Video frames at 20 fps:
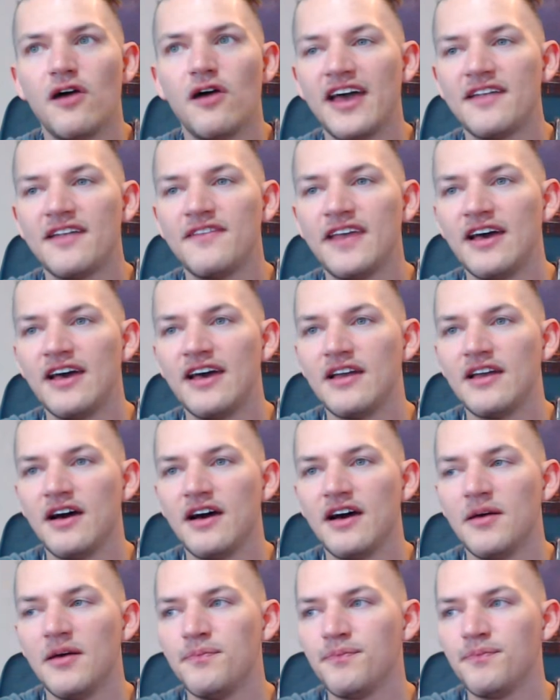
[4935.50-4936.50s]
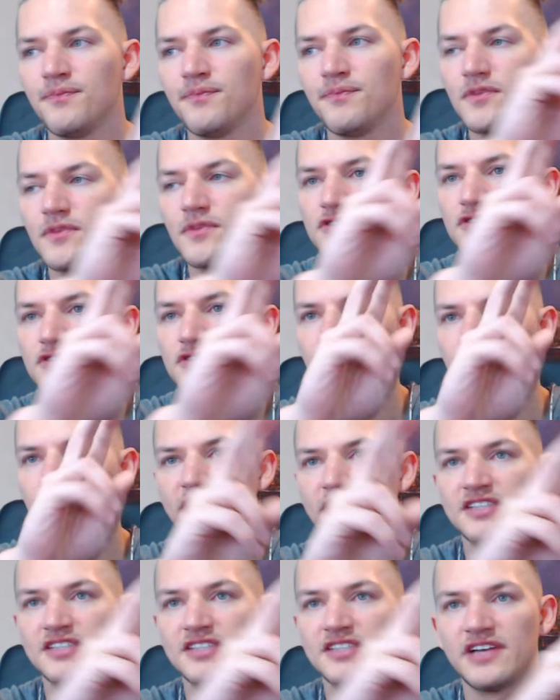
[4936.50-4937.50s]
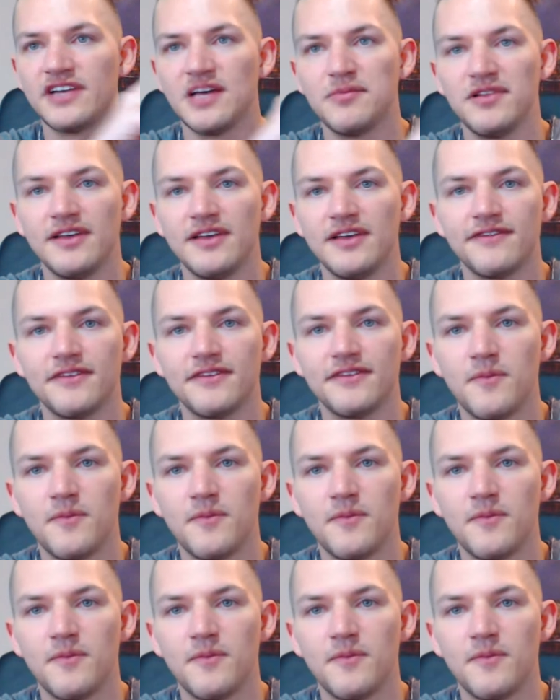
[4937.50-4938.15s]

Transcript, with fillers: had 2 weeks of it, I believe.